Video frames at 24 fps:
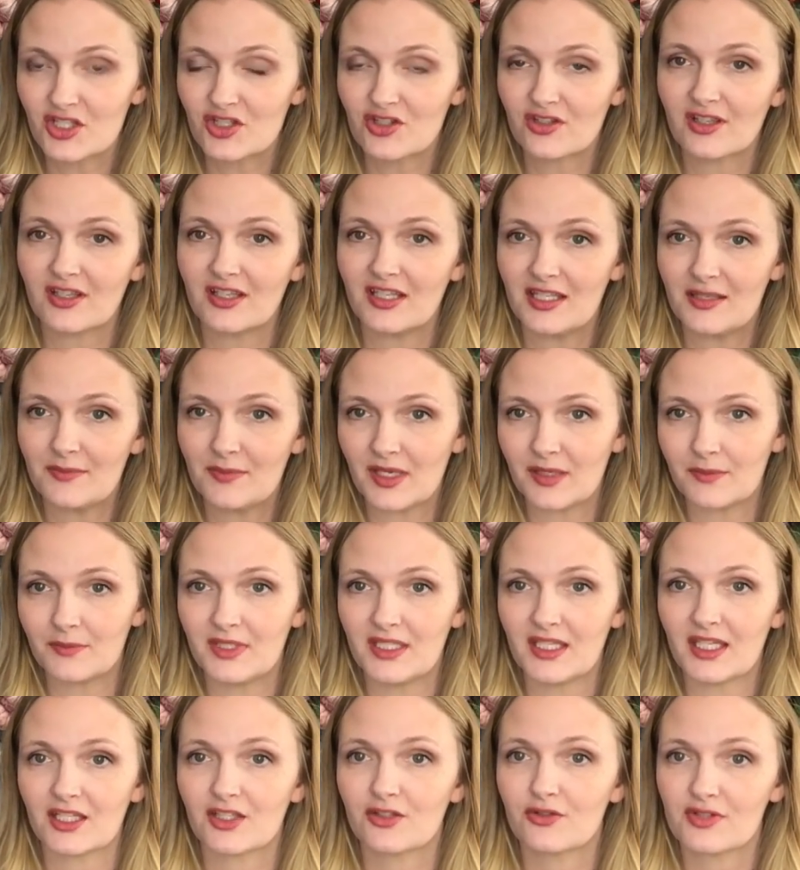You can email me
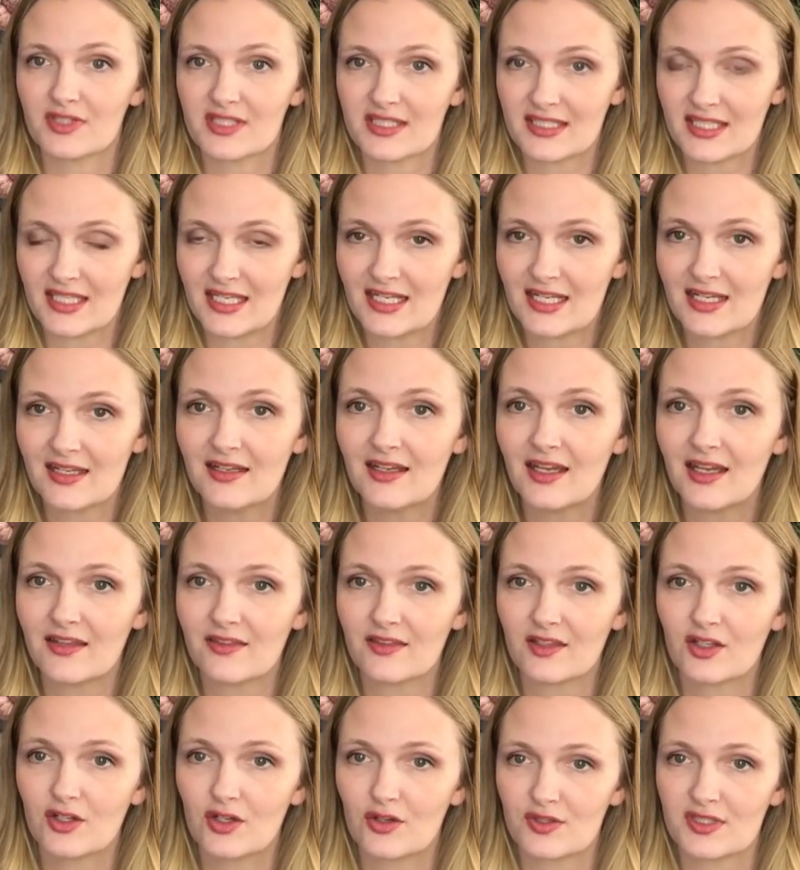at
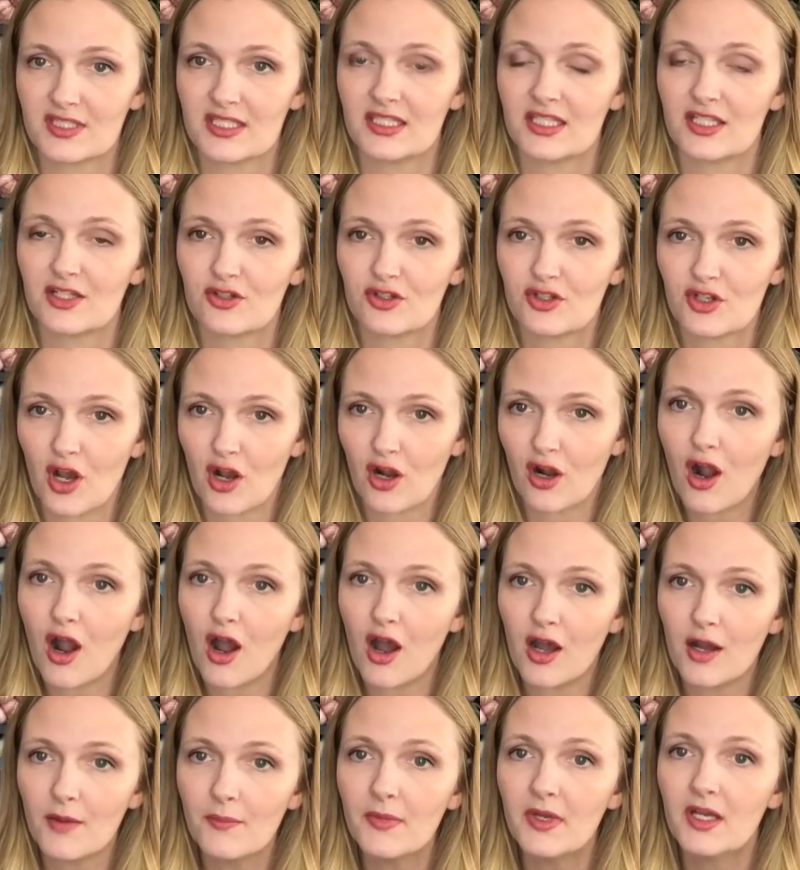
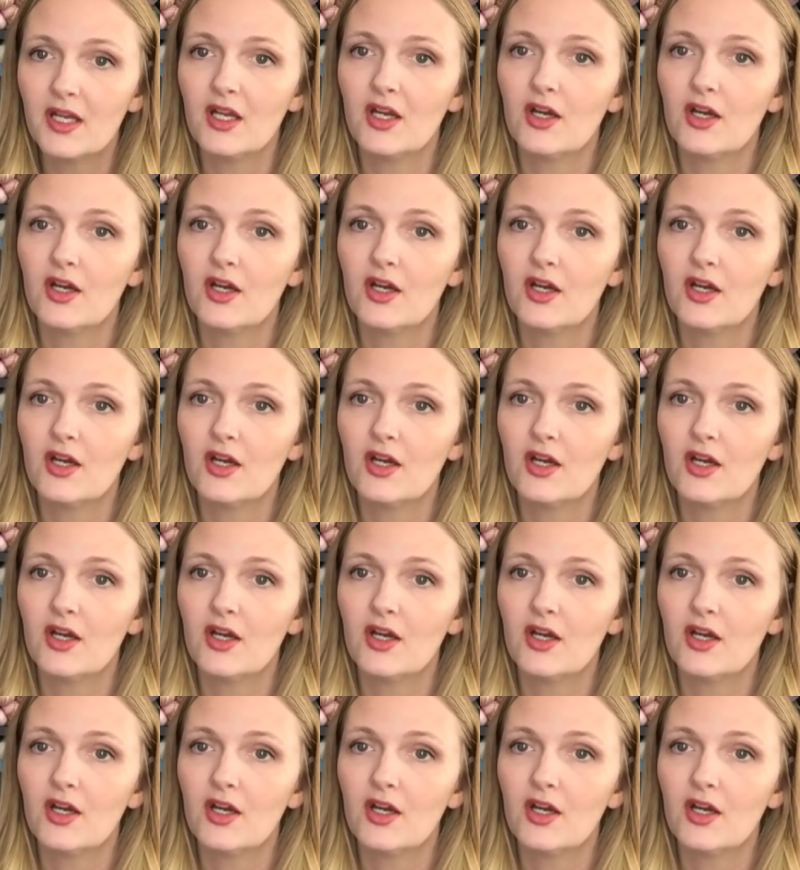christina@thecozyknitter.com,